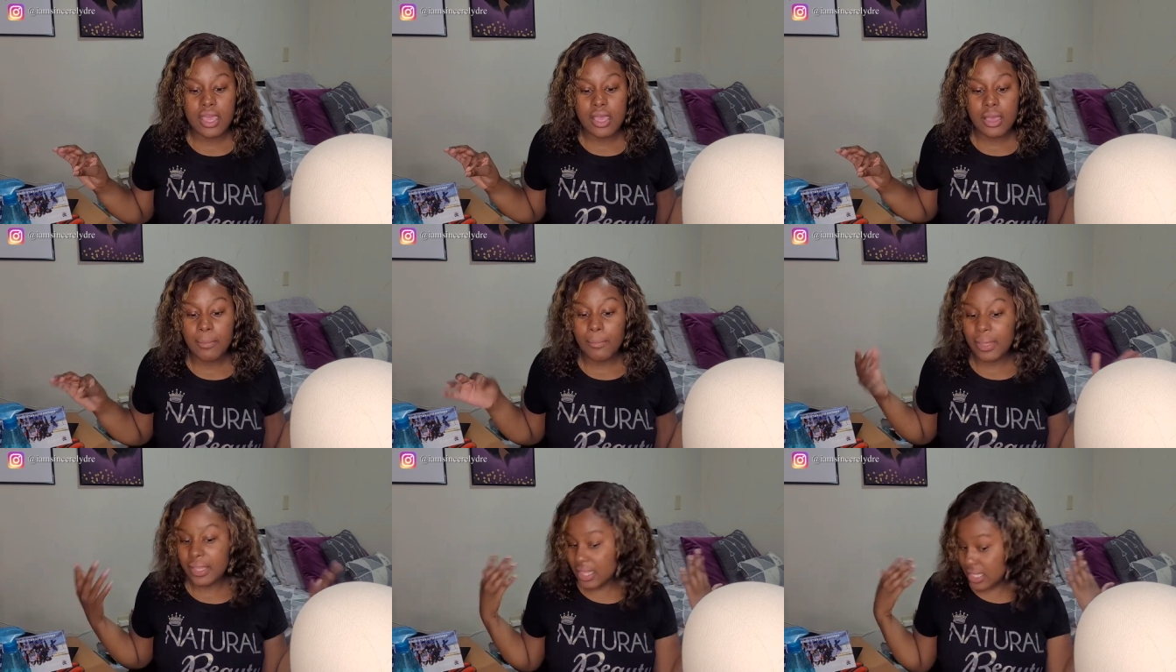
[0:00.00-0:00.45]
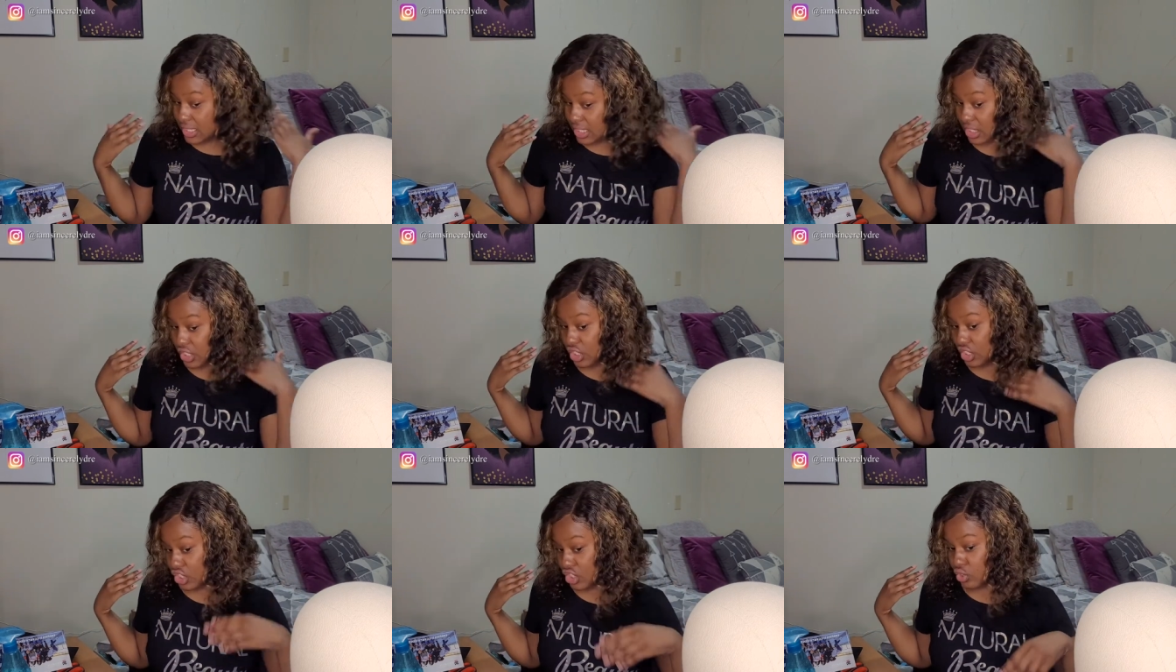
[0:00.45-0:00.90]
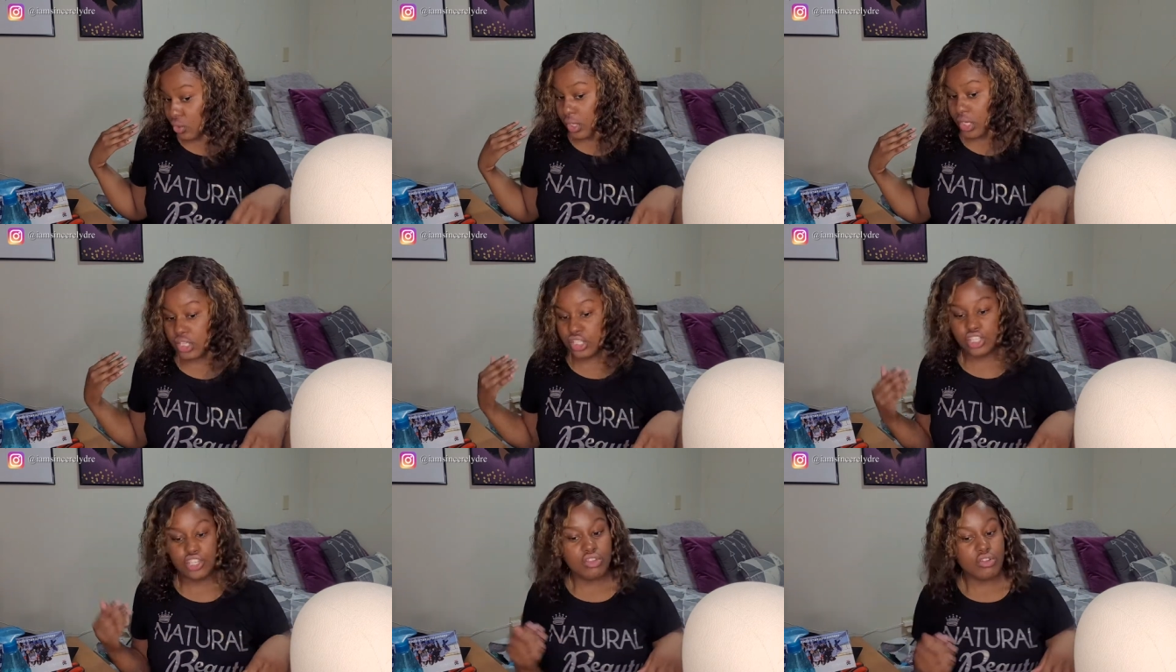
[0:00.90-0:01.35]
But this is the
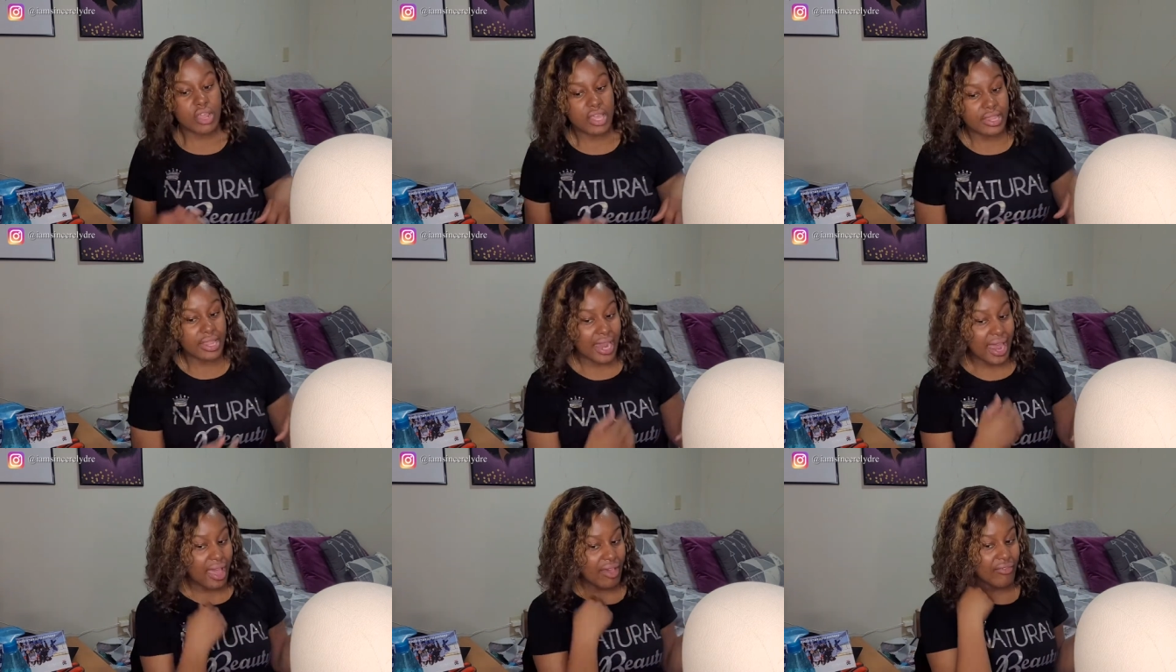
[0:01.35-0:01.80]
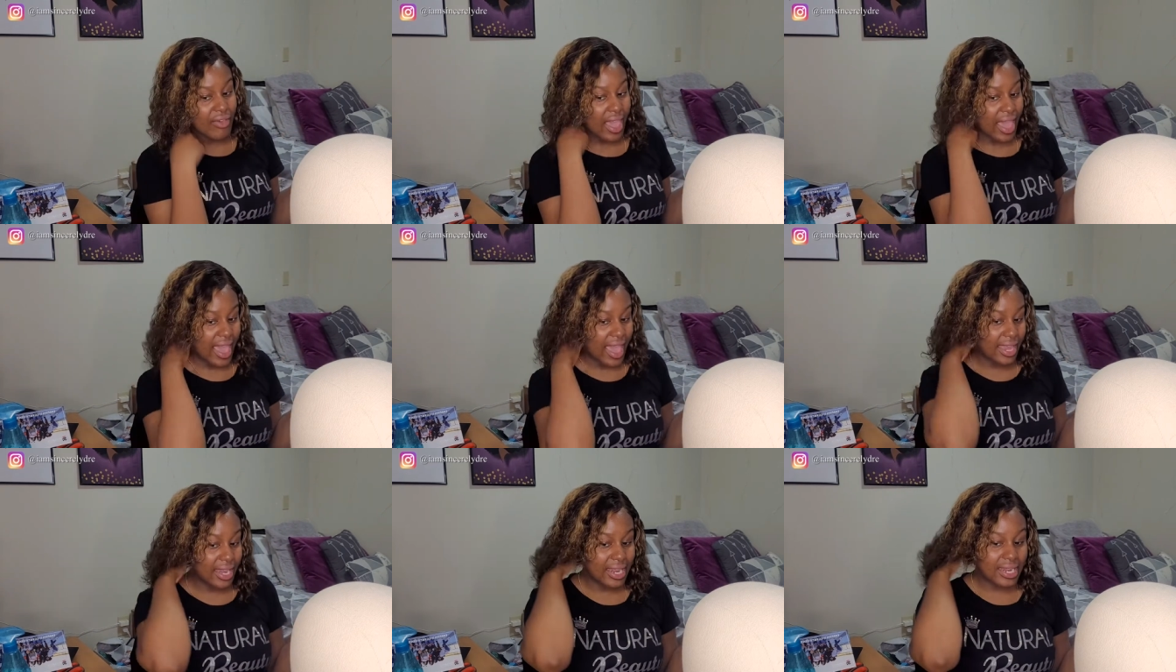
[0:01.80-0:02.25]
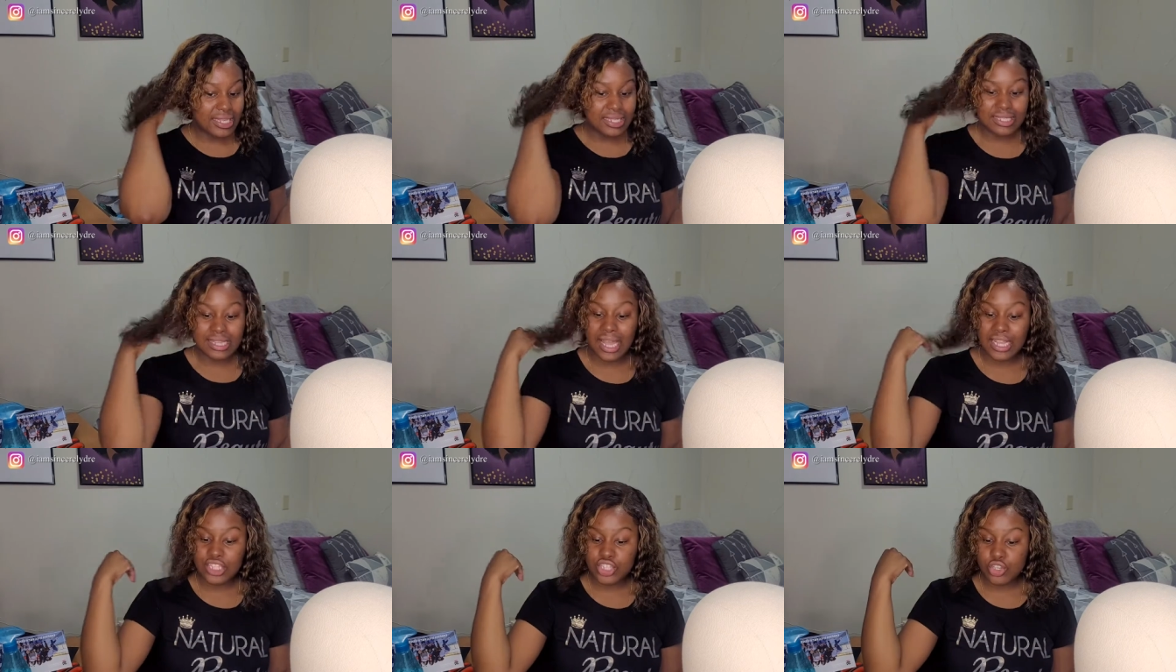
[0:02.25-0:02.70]
shortest unit that I've had and it's not